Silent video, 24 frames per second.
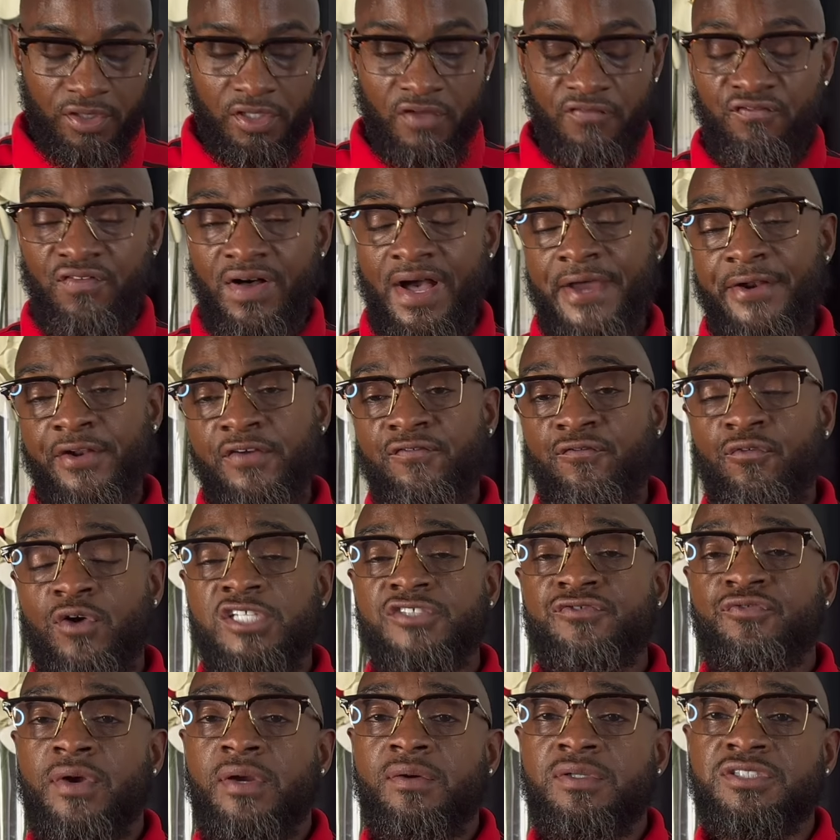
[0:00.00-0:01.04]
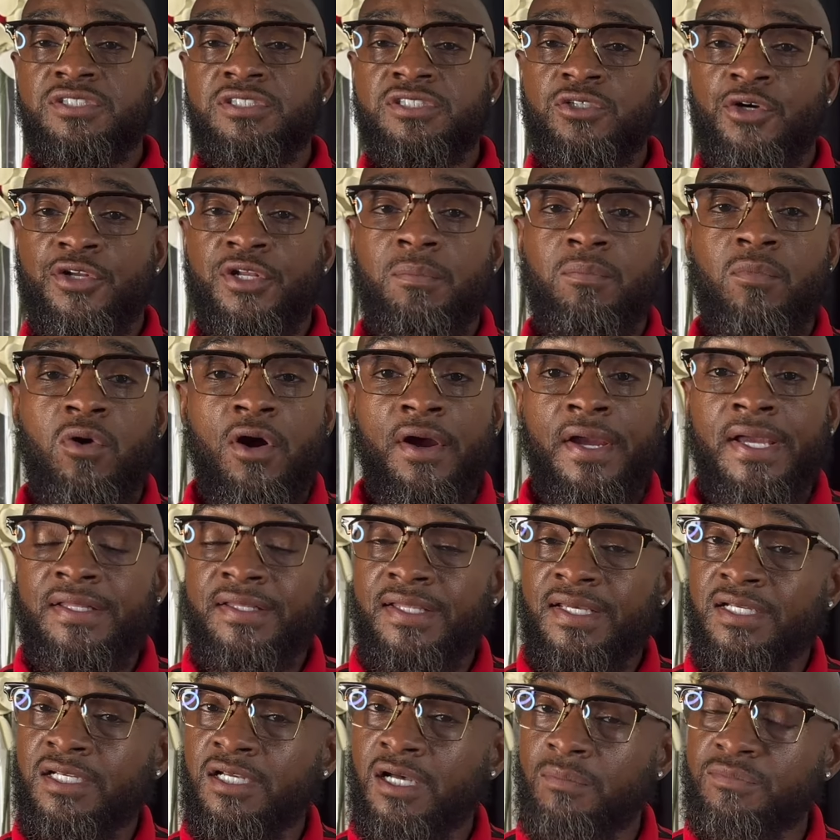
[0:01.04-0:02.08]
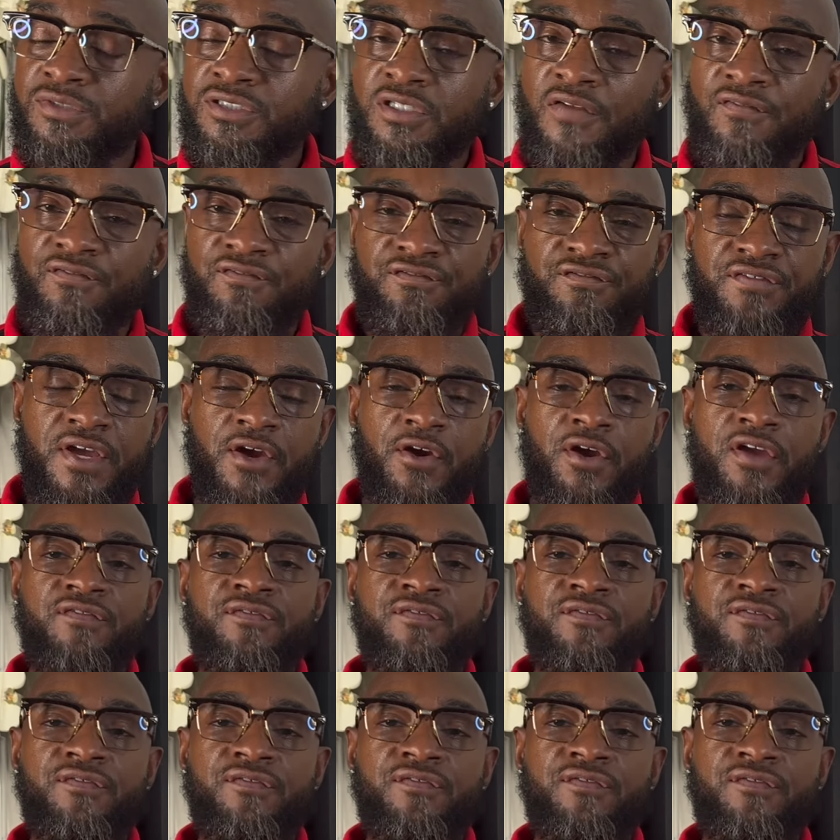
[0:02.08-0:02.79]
the finer fresh fragrances on the market that comes at a very,